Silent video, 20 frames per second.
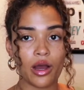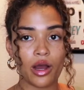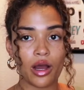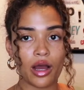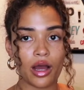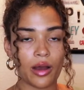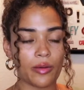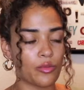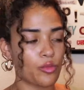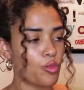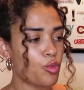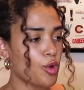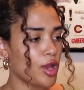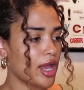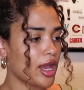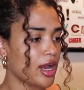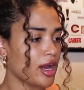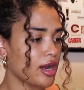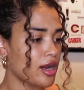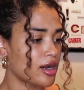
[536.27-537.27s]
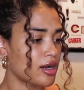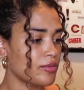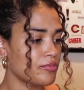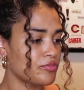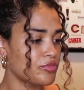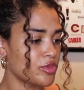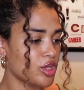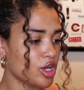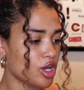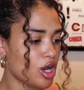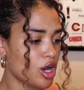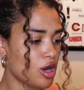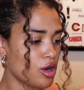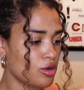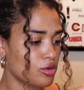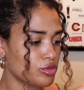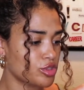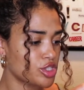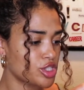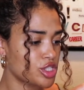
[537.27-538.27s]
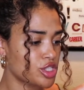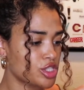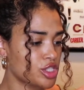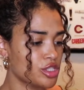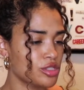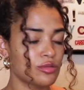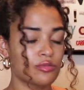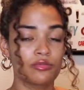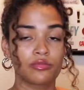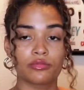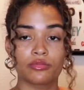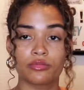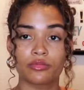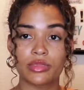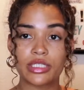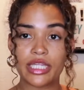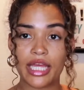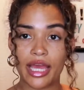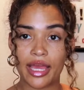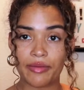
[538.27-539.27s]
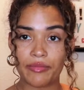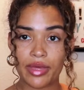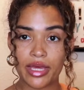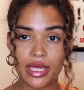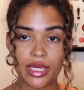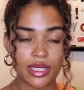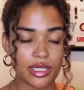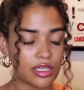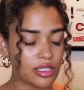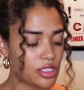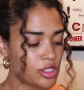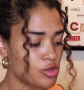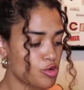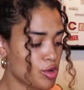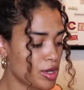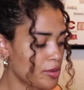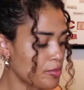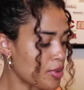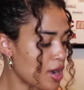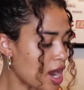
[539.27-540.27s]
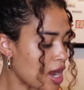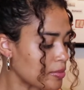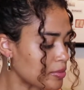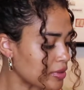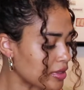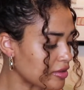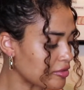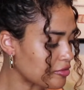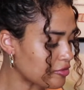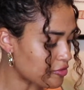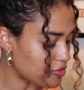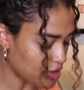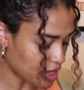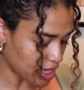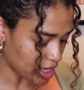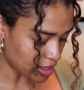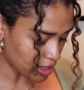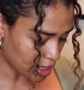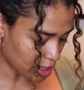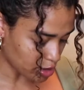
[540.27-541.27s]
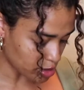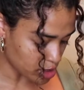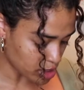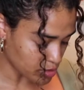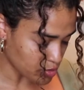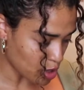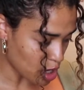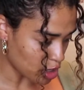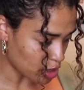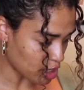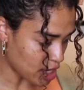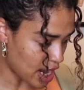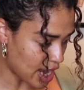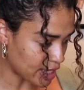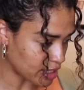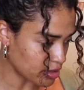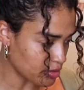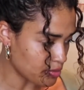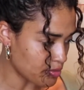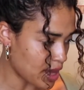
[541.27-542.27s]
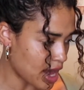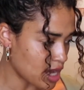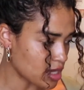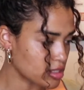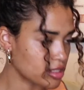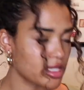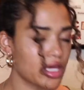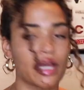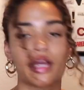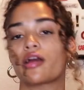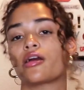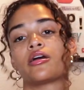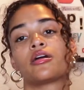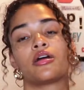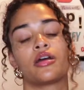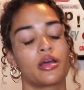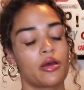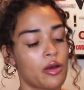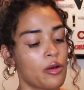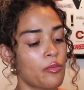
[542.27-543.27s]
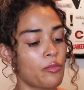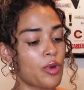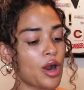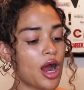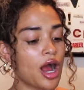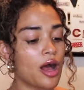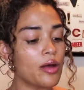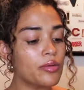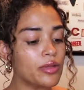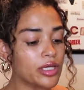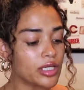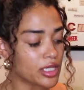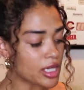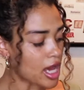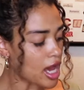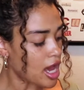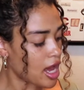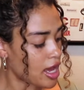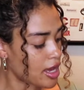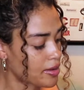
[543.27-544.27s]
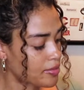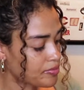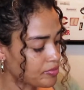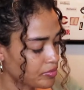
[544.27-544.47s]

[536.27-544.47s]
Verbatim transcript: um, where the coach name is. You can probably fit like a smaller item back there. Probably not,